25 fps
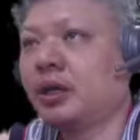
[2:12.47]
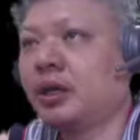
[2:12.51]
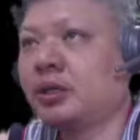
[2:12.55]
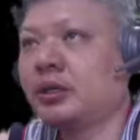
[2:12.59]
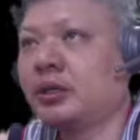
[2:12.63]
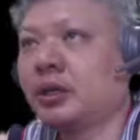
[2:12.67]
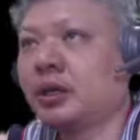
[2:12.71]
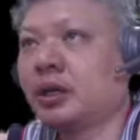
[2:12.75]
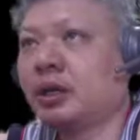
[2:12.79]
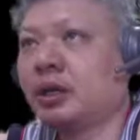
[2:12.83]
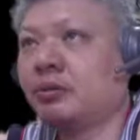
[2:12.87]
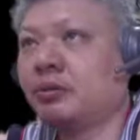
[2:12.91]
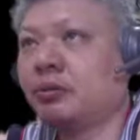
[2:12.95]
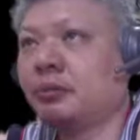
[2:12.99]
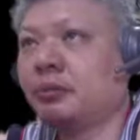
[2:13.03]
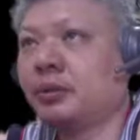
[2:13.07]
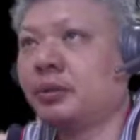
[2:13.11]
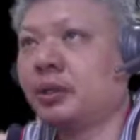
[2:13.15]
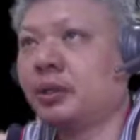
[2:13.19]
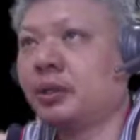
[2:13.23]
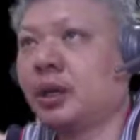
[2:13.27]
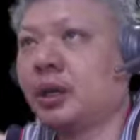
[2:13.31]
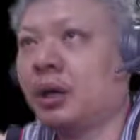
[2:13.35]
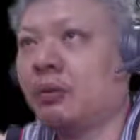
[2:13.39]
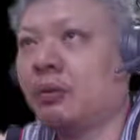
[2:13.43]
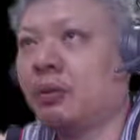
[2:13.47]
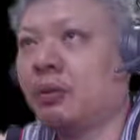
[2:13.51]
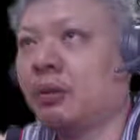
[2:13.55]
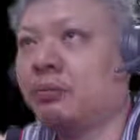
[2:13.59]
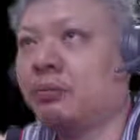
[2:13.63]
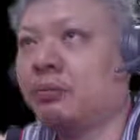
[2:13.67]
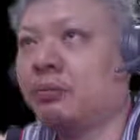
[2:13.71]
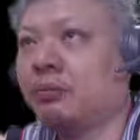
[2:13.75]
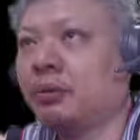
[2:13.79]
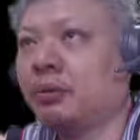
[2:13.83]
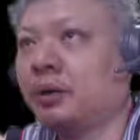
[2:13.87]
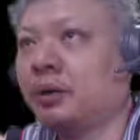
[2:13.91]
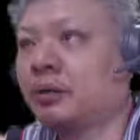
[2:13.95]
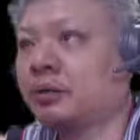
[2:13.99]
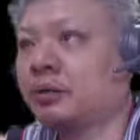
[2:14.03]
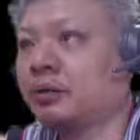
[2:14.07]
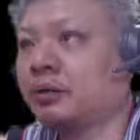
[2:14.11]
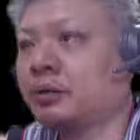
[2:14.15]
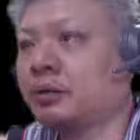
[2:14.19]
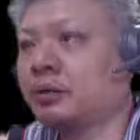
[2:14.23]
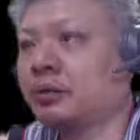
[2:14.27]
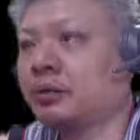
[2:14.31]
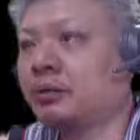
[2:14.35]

will be r1 equals to 3.